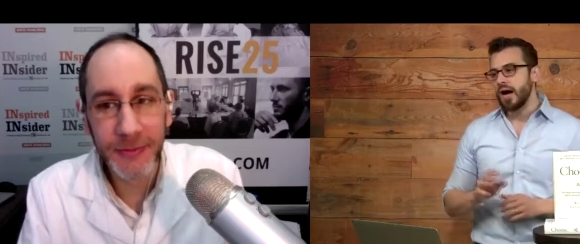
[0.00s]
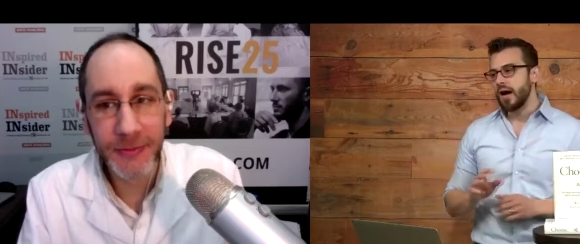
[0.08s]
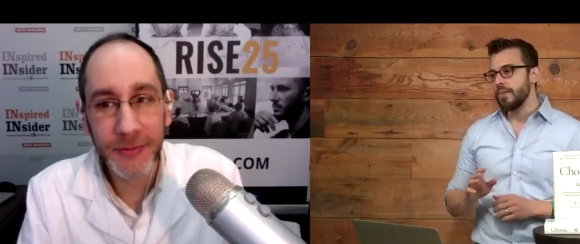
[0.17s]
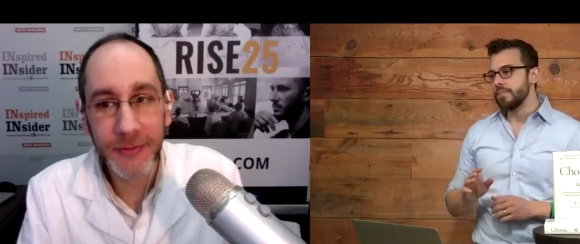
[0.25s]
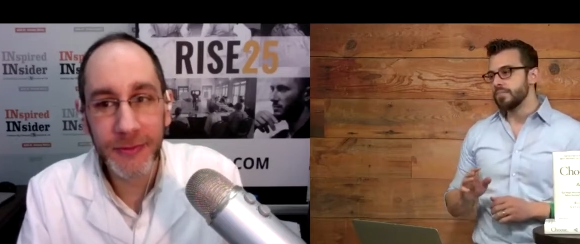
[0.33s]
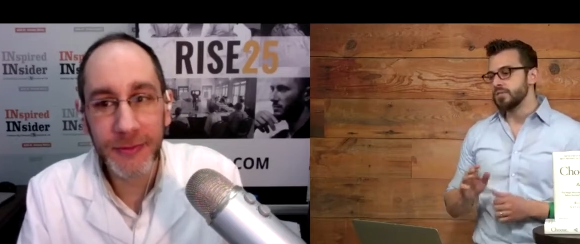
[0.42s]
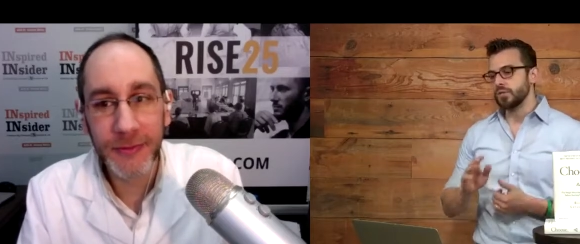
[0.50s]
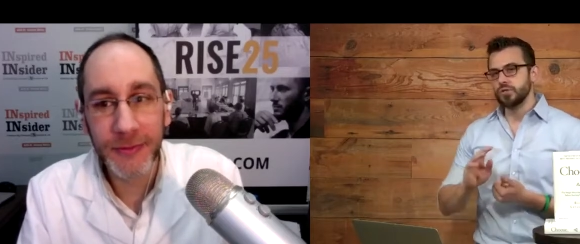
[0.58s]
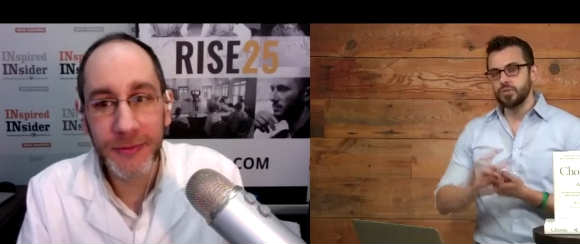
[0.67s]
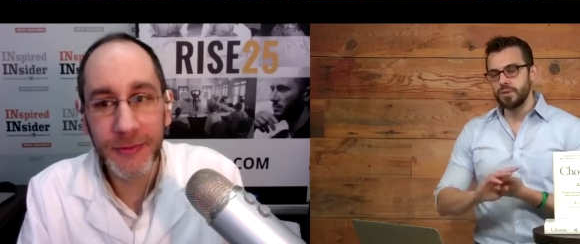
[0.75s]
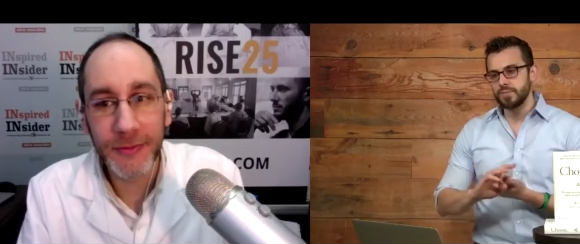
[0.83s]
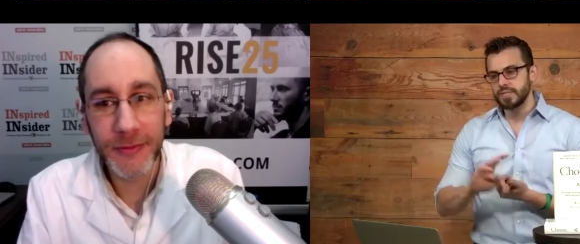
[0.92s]
Speaker 1: the
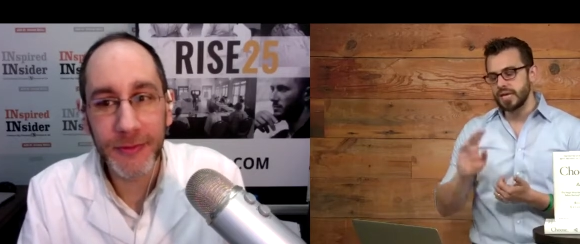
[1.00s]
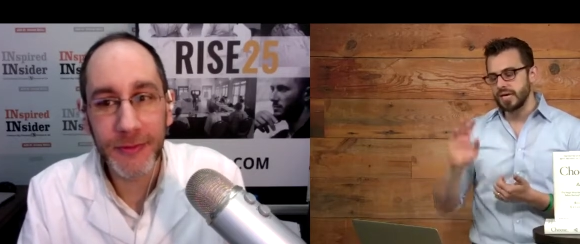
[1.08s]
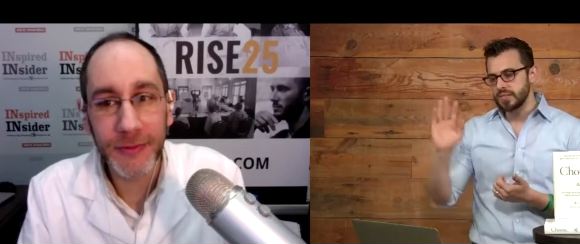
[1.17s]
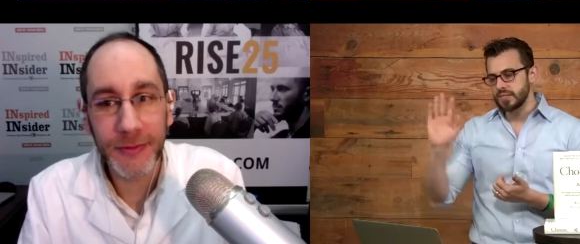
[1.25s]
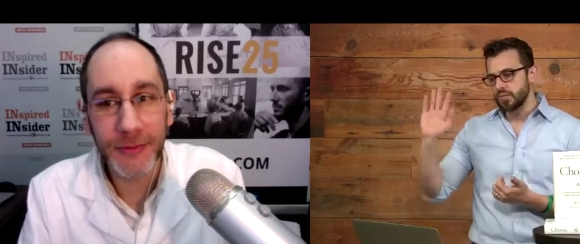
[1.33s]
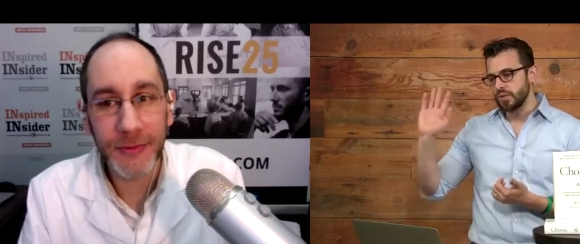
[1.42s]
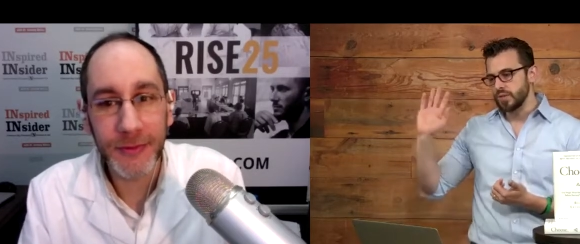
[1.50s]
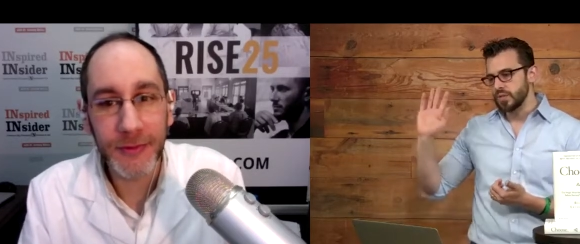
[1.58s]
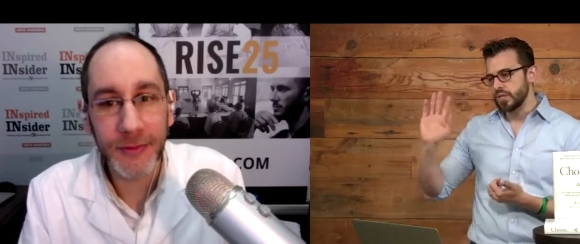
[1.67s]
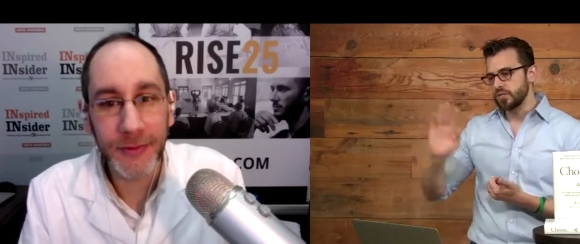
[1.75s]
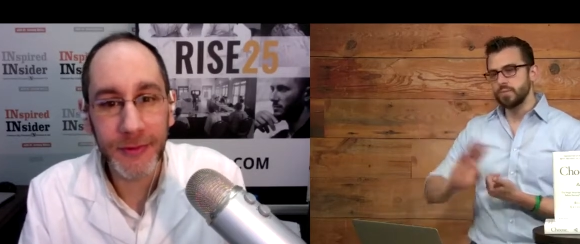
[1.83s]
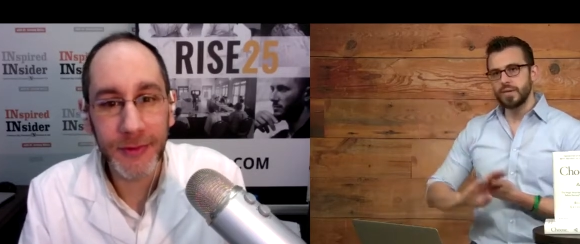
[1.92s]
two big mistakes was
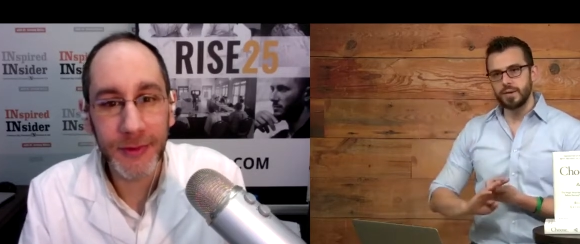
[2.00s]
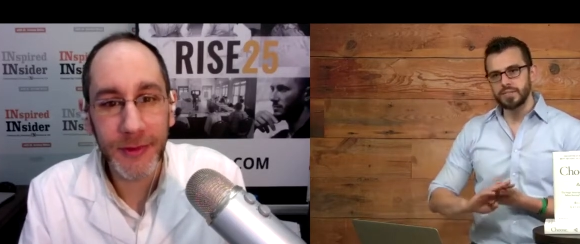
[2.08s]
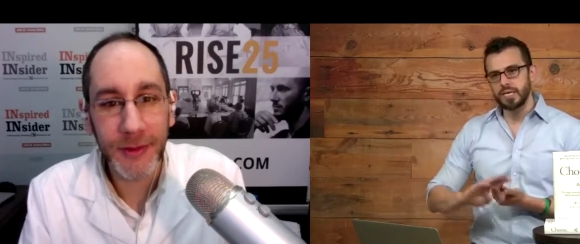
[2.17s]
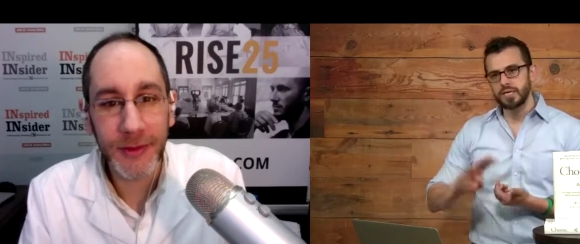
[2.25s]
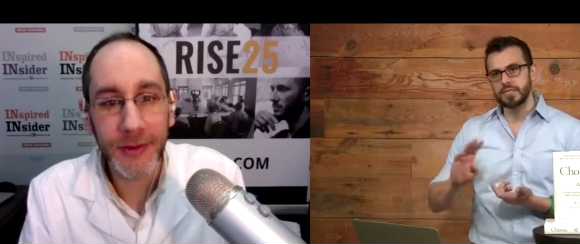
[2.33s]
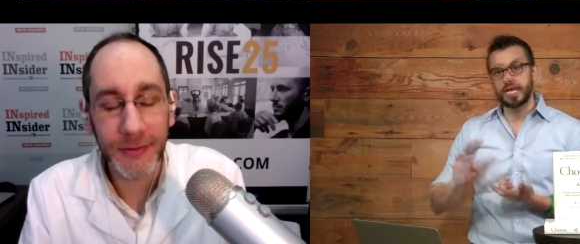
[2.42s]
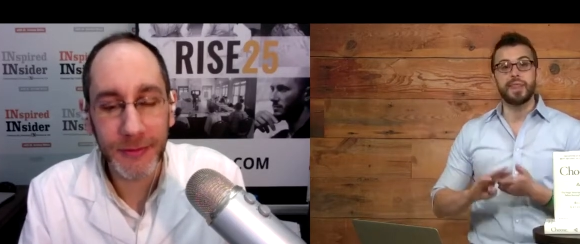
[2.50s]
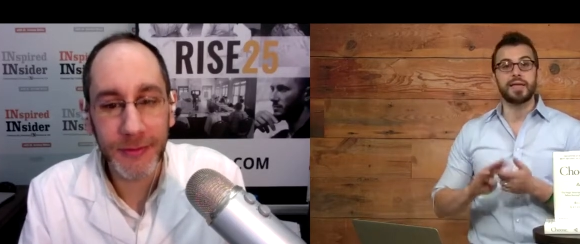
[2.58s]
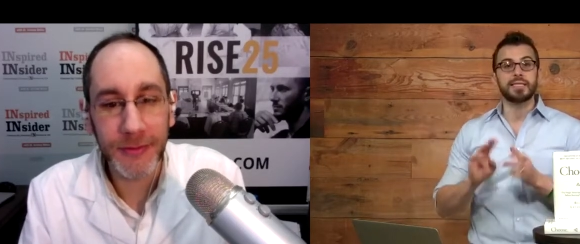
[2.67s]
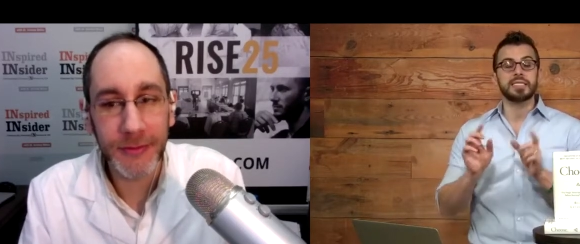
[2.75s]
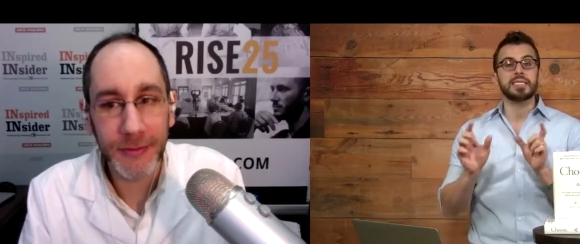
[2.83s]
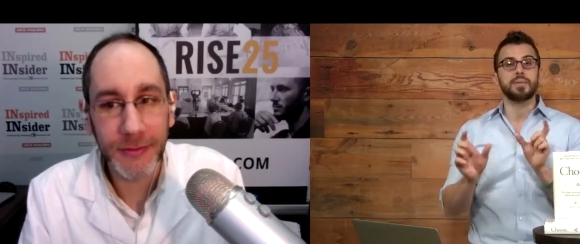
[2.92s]
too many upsells and
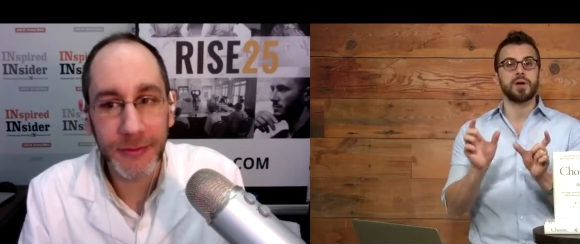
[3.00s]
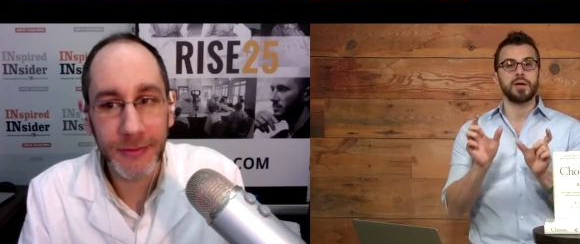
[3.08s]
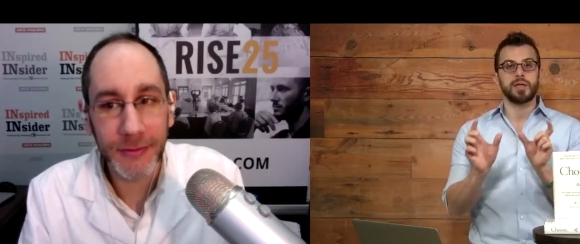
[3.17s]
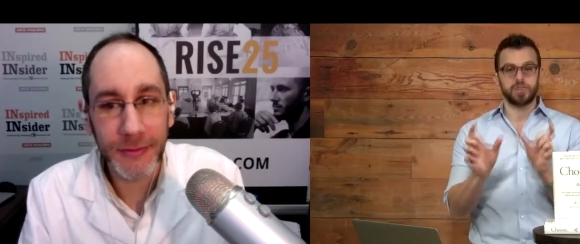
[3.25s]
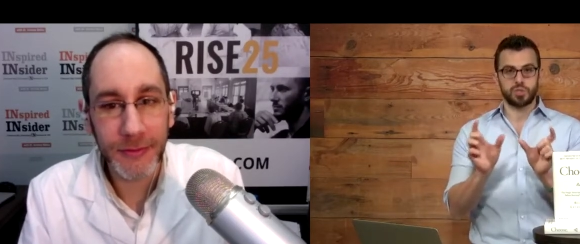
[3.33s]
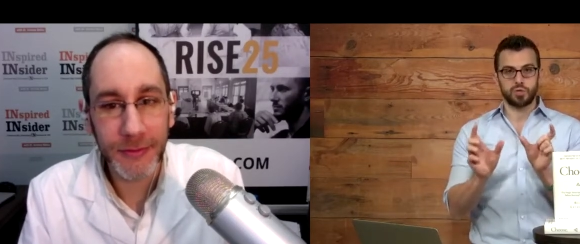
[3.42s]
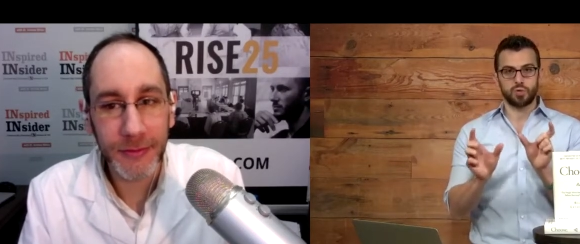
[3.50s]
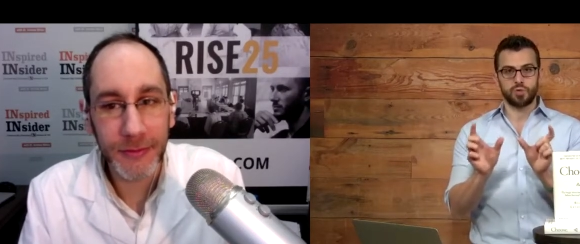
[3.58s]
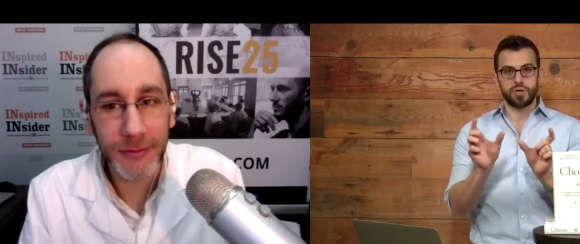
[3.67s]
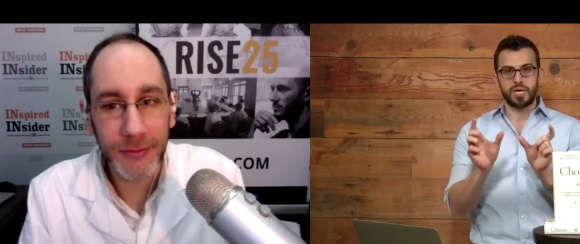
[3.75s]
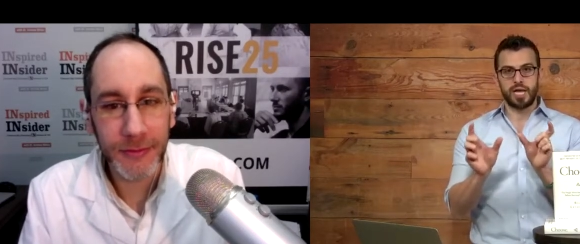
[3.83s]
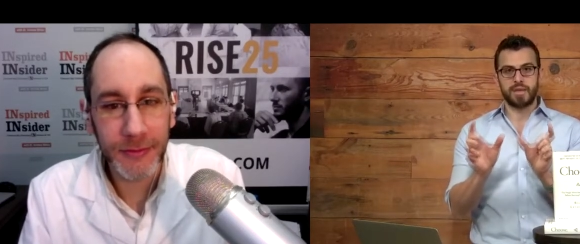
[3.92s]
then separating the
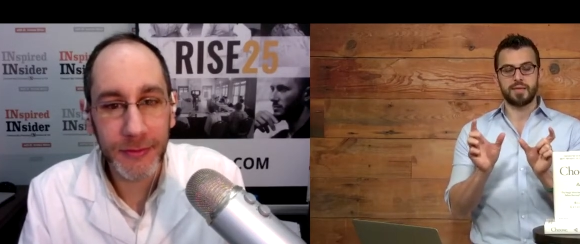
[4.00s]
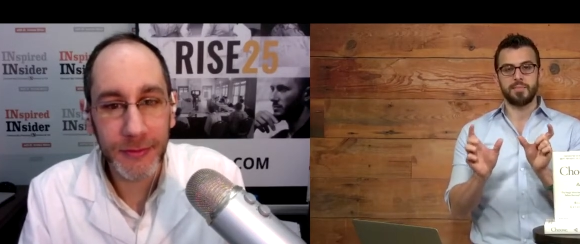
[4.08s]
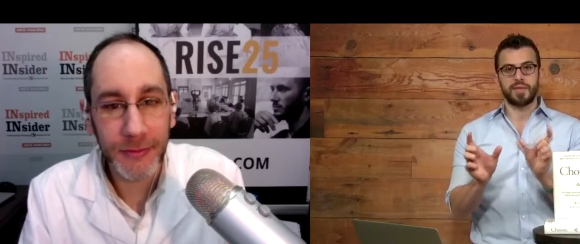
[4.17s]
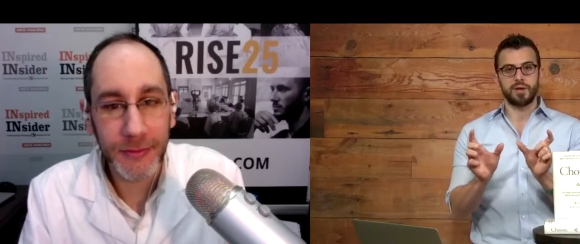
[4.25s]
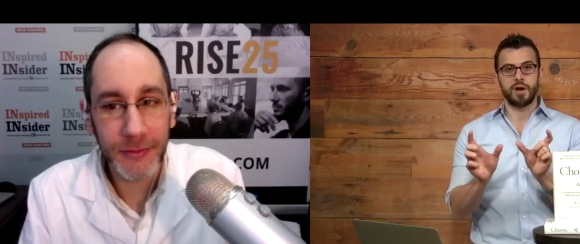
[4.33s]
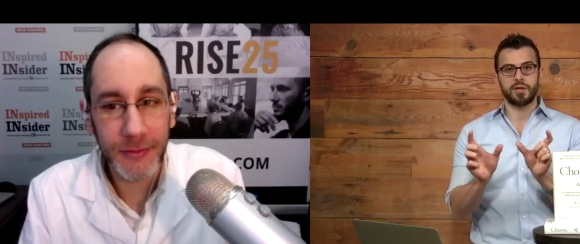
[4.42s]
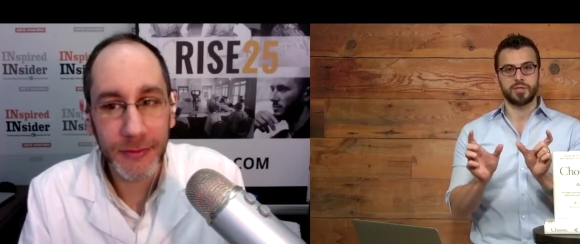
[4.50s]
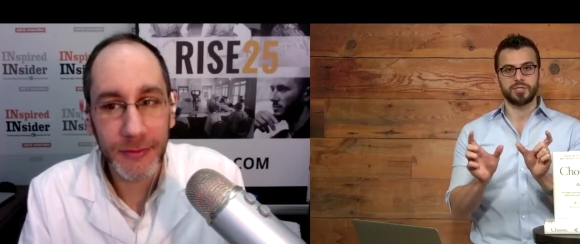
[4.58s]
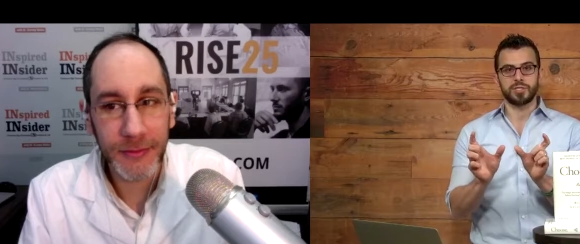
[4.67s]
story and the methodology.